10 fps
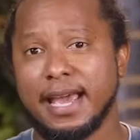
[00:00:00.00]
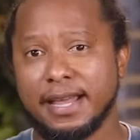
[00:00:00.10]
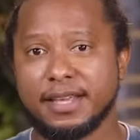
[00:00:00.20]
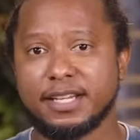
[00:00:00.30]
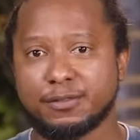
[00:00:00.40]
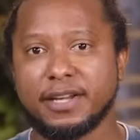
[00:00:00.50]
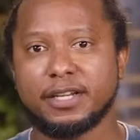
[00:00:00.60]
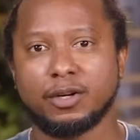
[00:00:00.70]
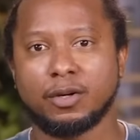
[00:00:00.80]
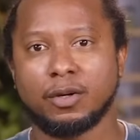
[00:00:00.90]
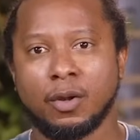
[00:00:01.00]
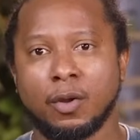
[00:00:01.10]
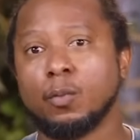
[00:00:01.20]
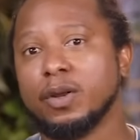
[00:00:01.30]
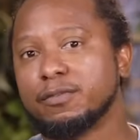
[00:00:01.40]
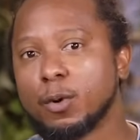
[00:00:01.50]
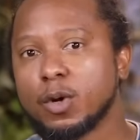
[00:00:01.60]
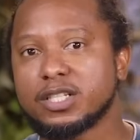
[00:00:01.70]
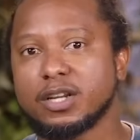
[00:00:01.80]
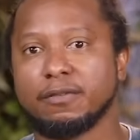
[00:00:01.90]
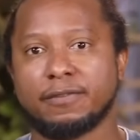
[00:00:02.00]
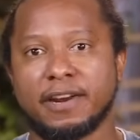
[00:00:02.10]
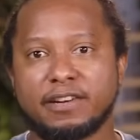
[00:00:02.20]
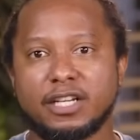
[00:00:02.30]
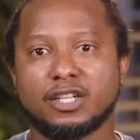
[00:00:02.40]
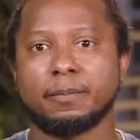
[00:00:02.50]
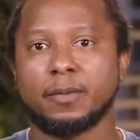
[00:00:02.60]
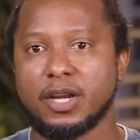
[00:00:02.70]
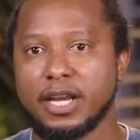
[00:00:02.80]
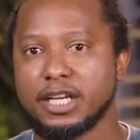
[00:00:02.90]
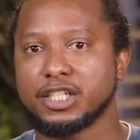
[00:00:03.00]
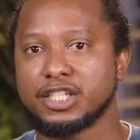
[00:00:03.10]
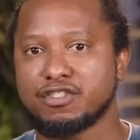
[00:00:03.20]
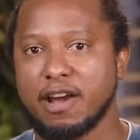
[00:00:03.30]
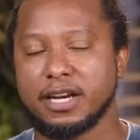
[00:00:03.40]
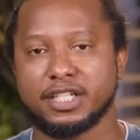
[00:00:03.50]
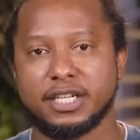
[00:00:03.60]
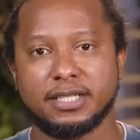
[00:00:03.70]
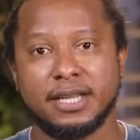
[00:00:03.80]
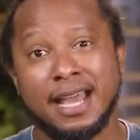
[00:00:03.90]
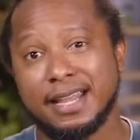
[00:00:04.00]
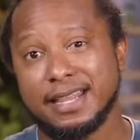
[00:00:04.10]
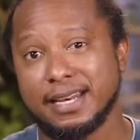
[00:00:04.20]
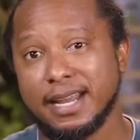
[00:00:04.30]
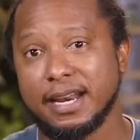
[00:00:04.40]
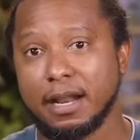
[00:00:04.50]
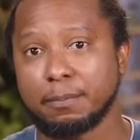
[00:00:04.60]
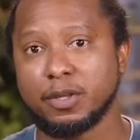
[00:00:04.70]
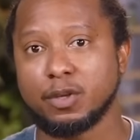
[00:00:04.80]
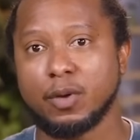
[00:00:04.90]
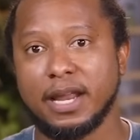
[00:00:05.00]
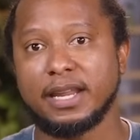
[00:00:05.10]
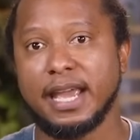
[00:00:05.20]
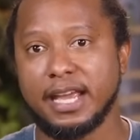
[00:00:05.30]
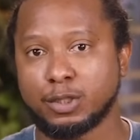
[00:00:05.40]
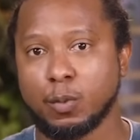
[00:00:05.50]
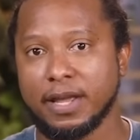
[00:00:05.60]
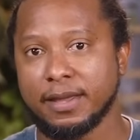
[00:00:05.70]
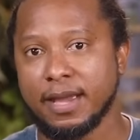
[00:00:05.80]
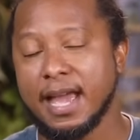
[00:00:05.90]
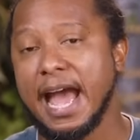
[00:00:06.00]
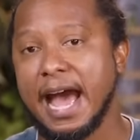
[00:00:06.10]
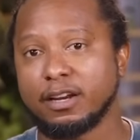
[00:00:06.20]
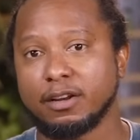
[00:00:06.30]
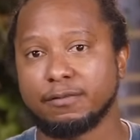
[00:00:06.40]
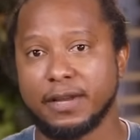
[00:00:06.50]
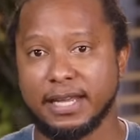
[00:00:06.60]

In this video, we'll focus on various communication strategies that can help you engage with and convey